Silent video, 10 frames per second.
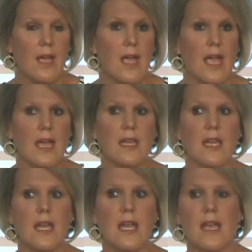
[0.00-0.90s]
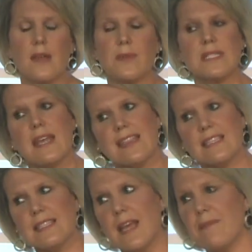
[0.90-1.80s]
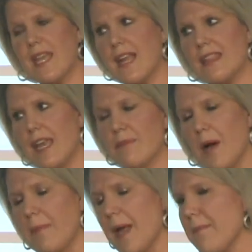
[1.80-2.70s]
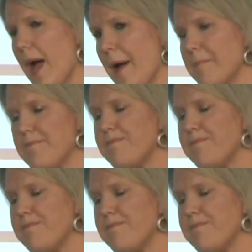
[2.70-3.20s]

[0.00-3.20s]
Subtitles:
And it was at this time that I thought about my mom.